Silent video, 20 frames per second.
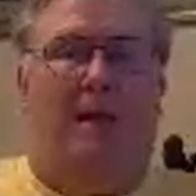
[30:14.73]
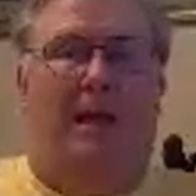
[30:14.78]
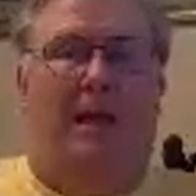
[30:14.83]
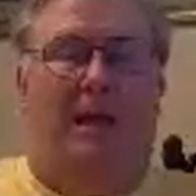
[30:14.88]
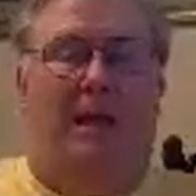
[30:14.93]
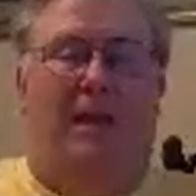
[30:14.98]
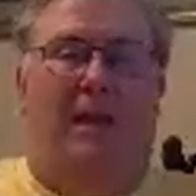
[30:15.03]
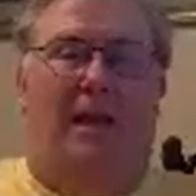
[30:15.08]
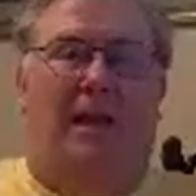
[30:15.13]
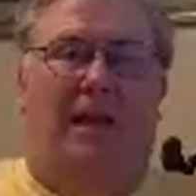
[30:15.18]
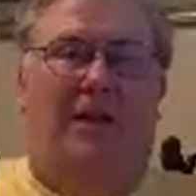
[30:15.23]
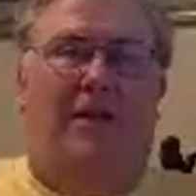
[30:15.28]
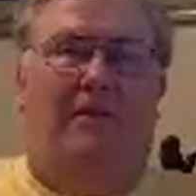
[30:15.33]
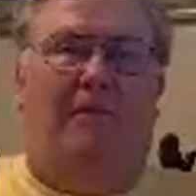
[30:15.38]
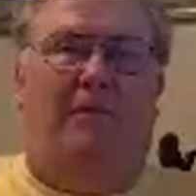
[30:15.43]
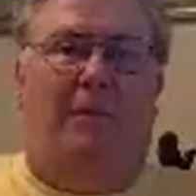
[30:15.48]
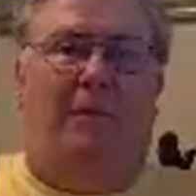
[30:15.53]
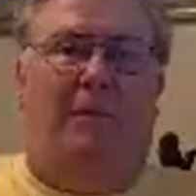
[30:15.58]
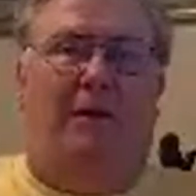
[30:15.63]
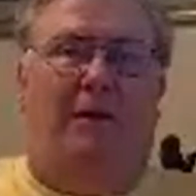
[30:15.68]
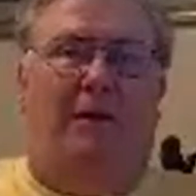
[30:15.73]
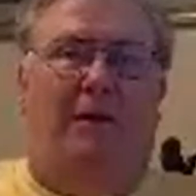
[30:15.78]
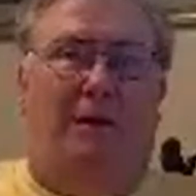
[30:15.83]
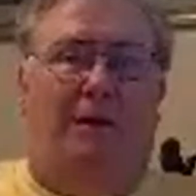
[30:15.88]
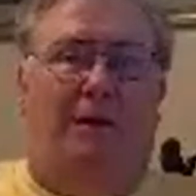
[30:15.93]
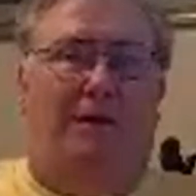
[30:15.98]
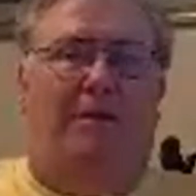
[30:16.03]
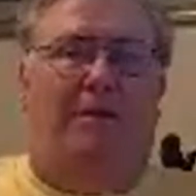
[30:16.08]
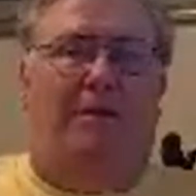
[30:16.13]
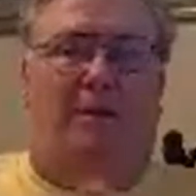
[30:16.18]
And if you look at
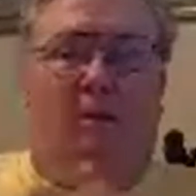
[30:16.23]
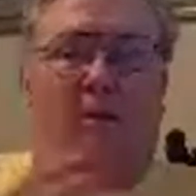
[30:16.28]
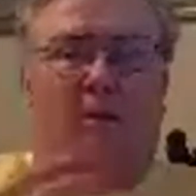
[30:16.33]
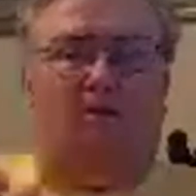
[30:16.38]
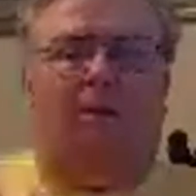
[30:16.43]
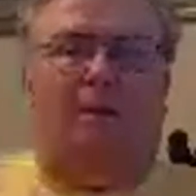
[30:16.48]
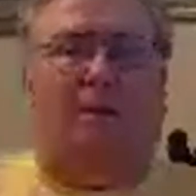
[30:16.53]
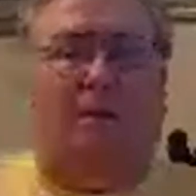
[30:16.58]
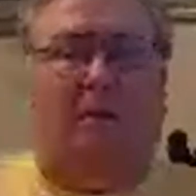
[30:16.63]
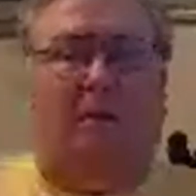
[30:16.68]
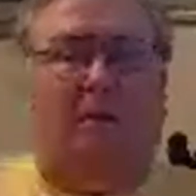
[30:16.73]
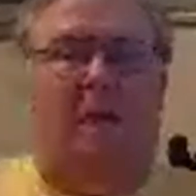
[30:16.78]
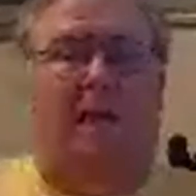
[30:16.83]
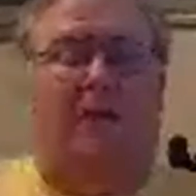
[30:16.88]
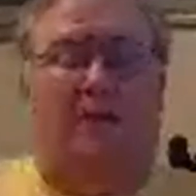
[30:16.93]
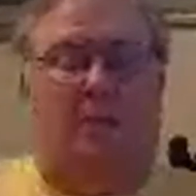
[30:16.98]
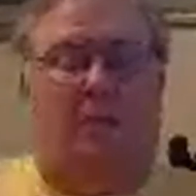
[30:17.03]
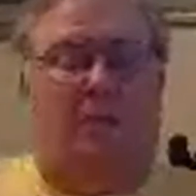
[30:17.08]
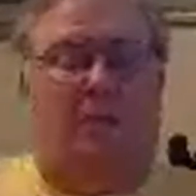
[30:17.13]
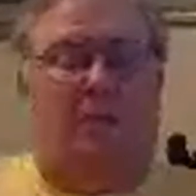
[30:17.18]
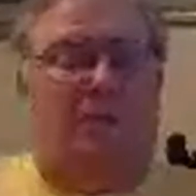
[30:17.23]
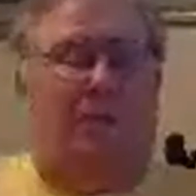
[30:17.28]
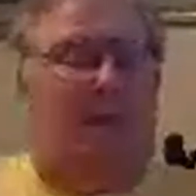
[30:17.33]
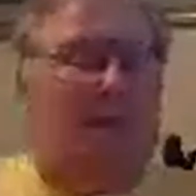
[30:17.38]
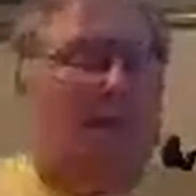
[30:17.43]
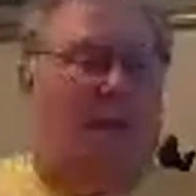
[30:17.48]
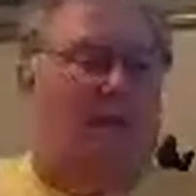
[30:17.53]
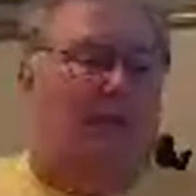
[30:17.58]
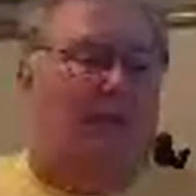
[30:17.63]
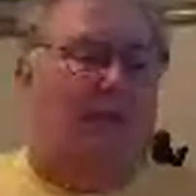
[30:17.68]
the ones in
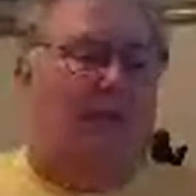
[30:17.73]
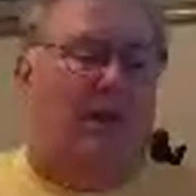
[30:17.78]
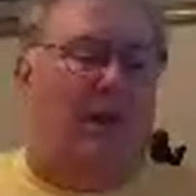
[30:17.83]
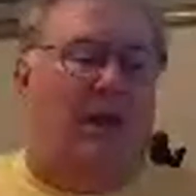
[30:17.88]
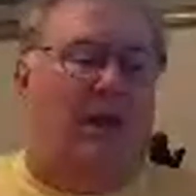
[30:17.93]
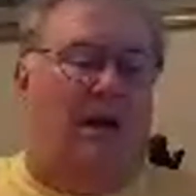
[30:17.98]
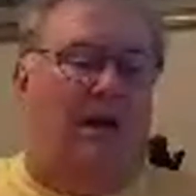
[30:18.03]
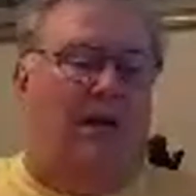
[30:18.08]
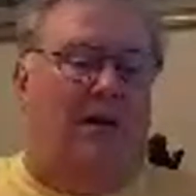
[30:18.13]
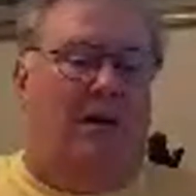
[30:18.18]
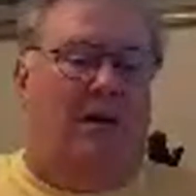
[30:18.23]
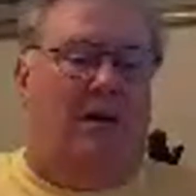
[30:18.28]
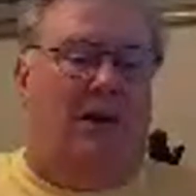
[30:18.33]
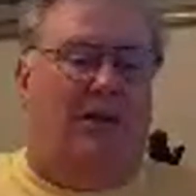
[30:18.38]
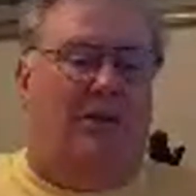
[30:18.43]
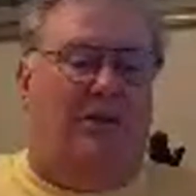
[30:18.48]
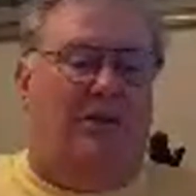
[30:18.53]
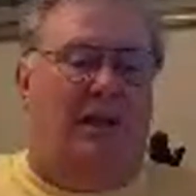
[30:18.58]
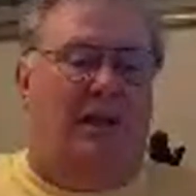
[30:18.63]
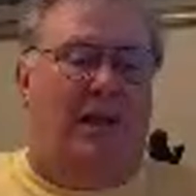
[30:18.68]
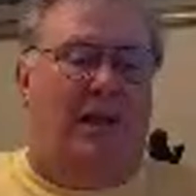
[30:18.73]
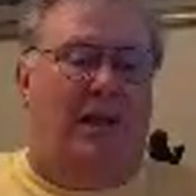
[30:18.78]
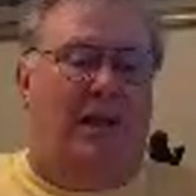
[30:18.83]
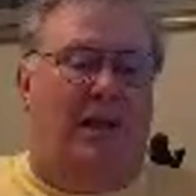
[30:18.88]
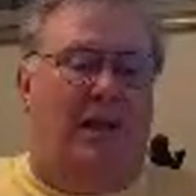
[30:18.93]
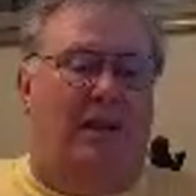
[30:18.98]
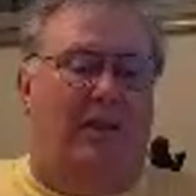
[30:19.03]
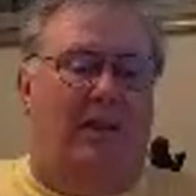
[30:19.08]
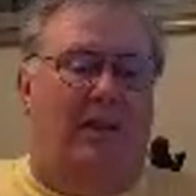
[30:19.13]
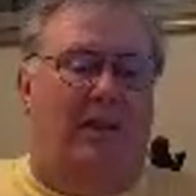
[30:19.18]
Woodstock, there's a lot of artists
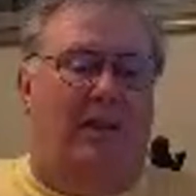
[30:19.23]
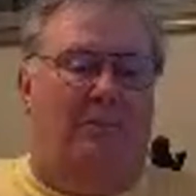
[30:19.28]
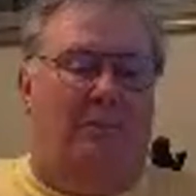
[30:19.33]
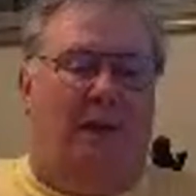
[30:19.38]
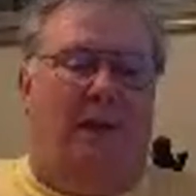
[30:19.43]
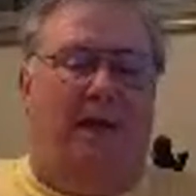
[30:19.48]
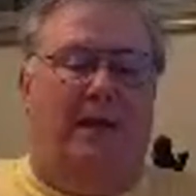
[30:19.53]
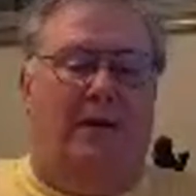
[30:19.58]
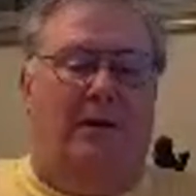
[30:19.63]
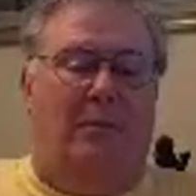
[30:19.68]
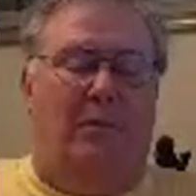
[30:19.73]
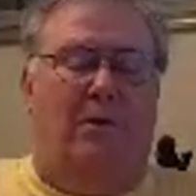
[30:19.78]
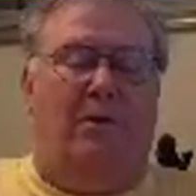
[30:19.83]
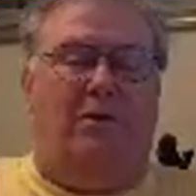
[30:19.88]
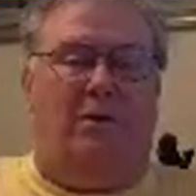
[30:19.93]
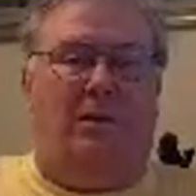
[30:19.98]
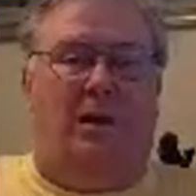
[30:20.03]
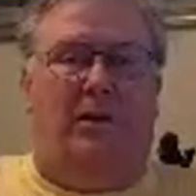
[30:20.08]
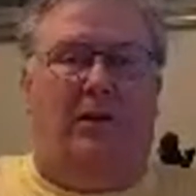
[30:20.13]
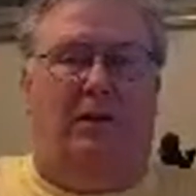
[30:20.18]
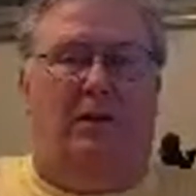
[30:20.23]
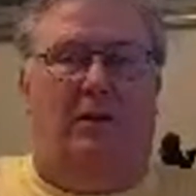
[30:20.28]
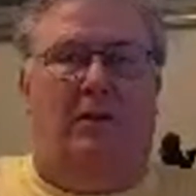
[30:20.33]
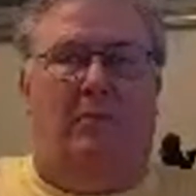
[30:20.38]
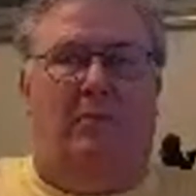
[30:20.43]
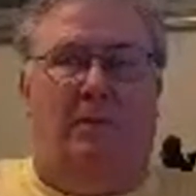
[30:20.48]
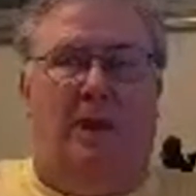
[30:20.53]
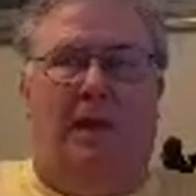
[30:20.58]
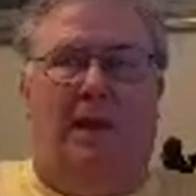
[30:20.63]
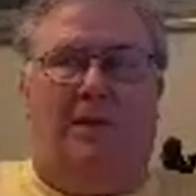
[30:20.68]
that played at Woodstock that are
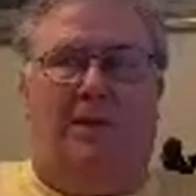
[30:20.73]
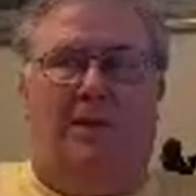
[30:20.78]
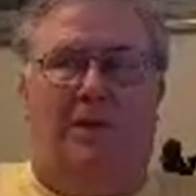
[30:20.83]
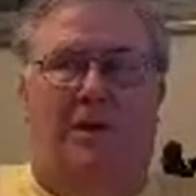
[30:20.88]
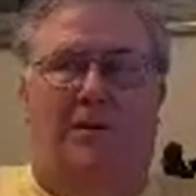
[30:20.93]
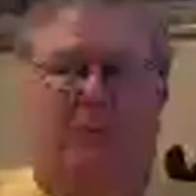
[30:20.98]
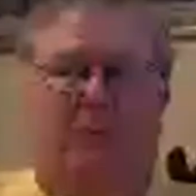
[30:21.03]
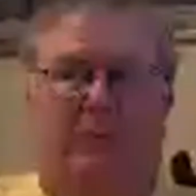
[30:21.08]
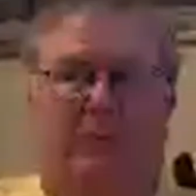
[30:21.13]
passed on